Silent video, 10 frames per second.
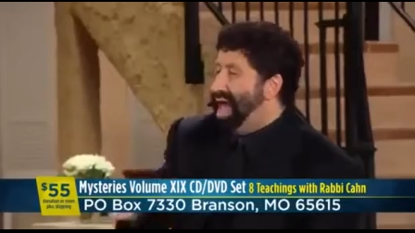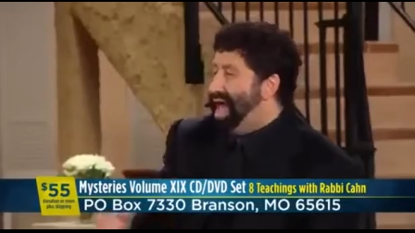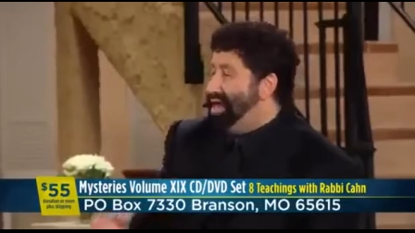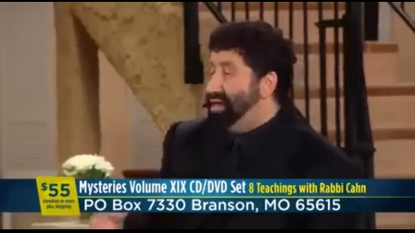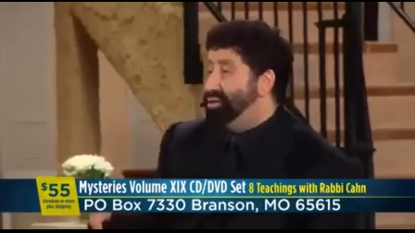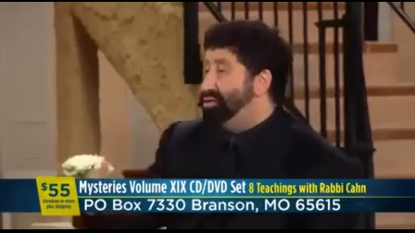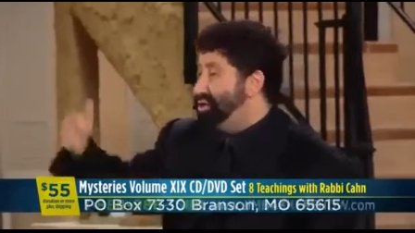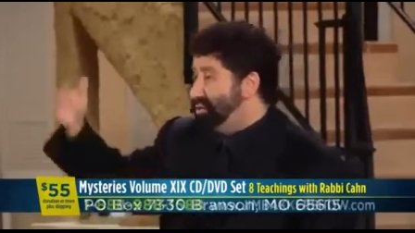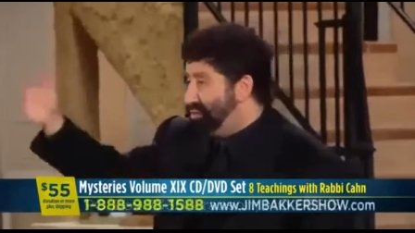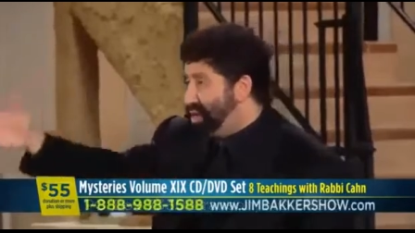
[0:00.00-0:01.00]
and
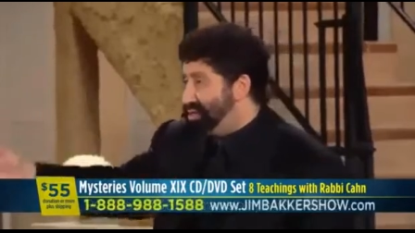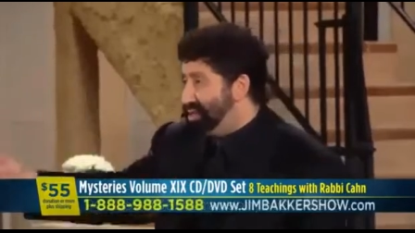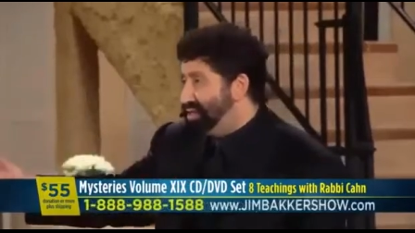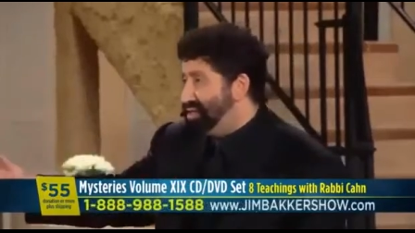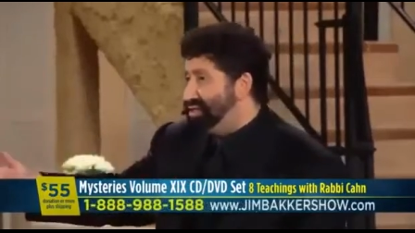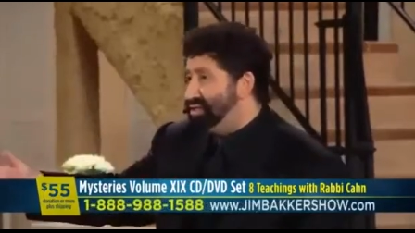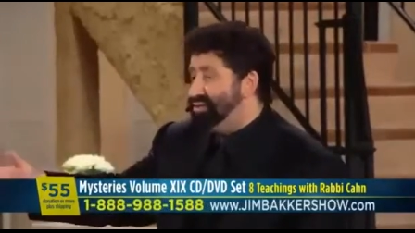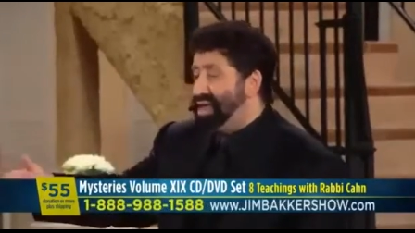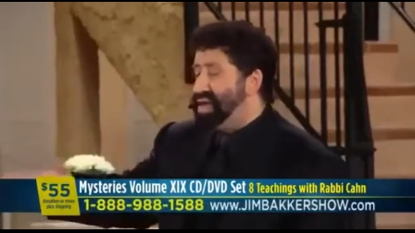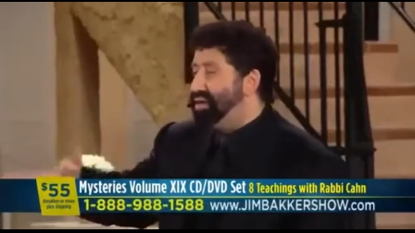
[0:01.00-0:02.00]
including the president
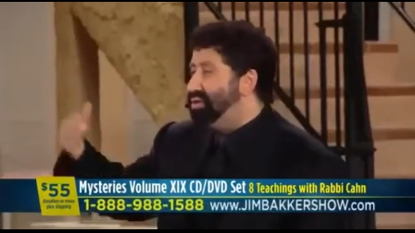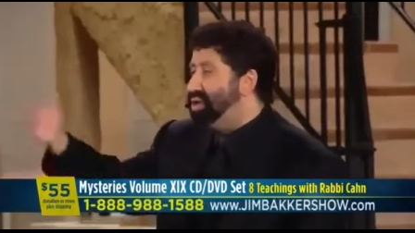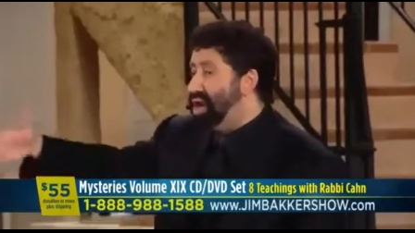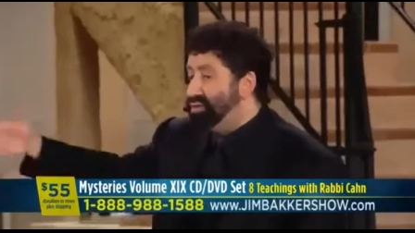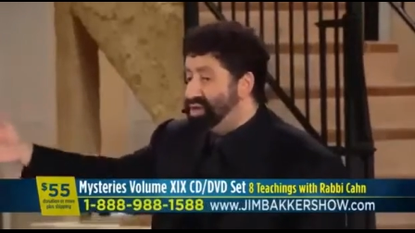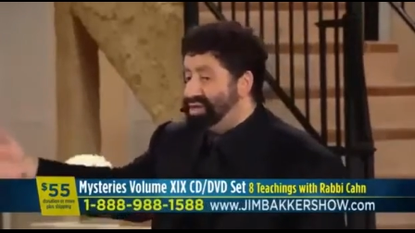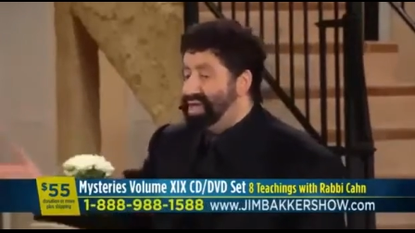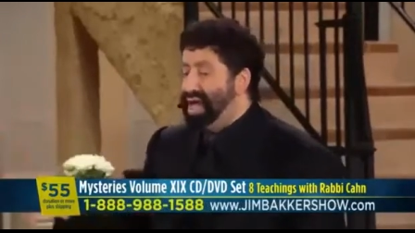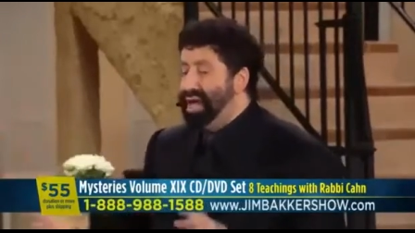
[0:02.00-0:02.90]
doing, and including other things.